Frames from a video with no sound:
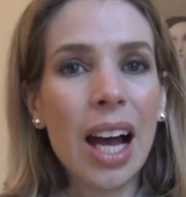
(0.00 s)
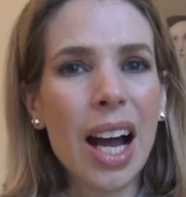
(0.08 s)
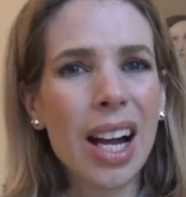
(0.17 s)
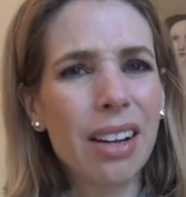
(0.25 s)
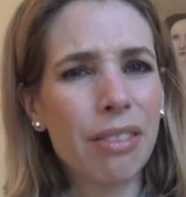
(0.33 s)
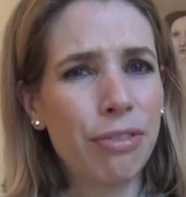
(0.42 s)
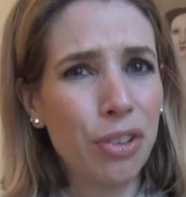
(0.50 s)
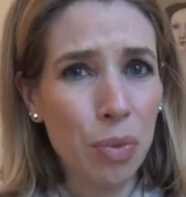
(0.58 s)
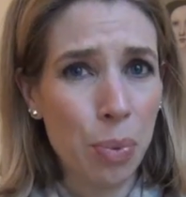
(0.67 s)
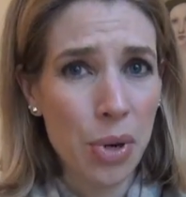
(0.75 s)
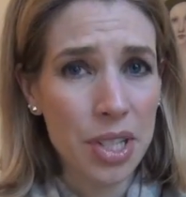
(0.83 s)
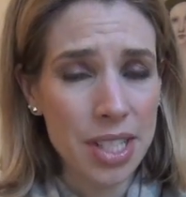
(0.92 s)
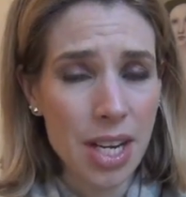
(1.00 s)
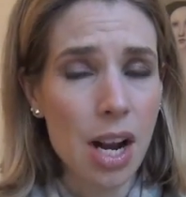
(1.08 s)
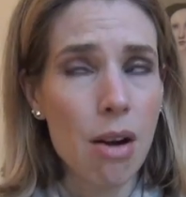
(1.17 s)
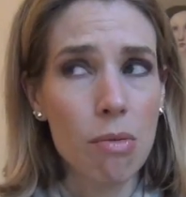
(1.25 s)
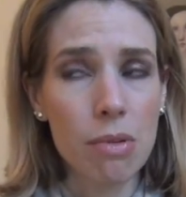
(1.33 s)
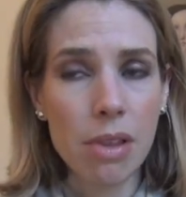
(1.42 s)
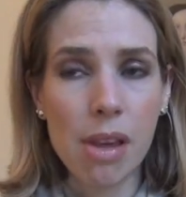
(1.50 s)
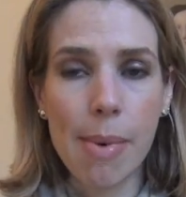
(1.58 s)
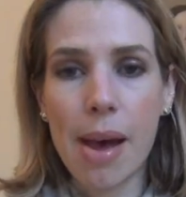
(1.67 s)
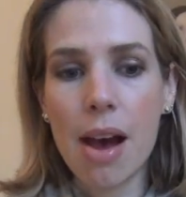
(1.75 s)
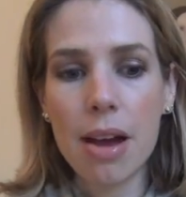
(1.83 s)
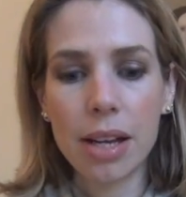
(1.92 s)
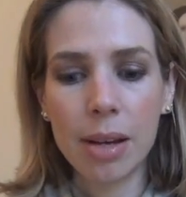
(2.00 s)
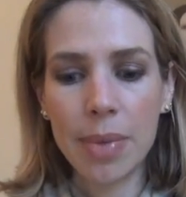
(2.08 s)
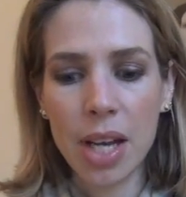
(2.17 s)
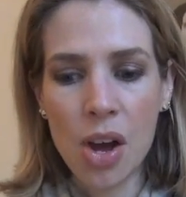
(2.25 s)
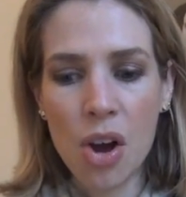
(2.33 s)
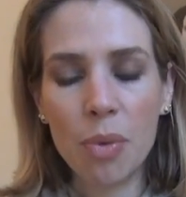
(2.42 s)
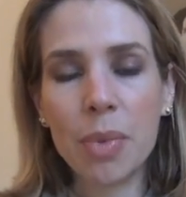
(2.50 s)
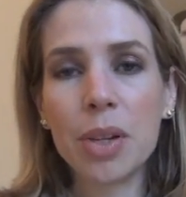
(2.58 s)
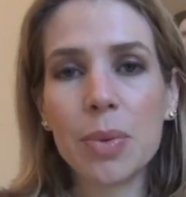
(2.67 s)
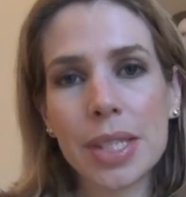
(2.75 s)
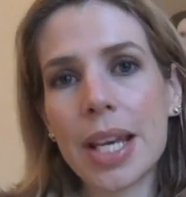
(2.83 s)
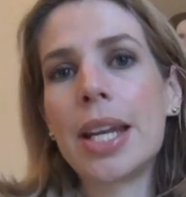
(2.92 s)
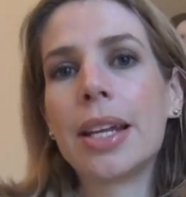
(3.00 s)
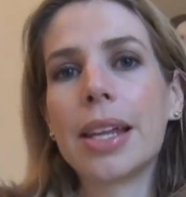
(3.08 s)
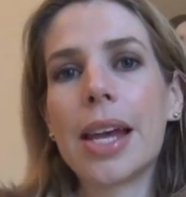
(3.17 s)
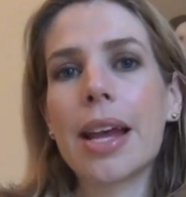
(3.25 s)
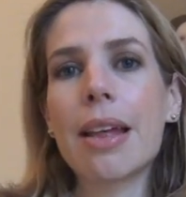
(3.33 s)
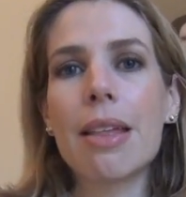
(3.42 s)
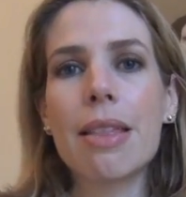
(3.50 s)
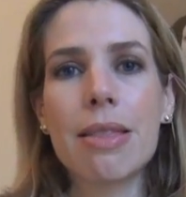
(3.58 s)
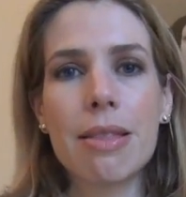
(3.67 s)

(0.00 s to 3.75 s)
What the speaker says: I got food poisoning really bad coming home, and it was kind of like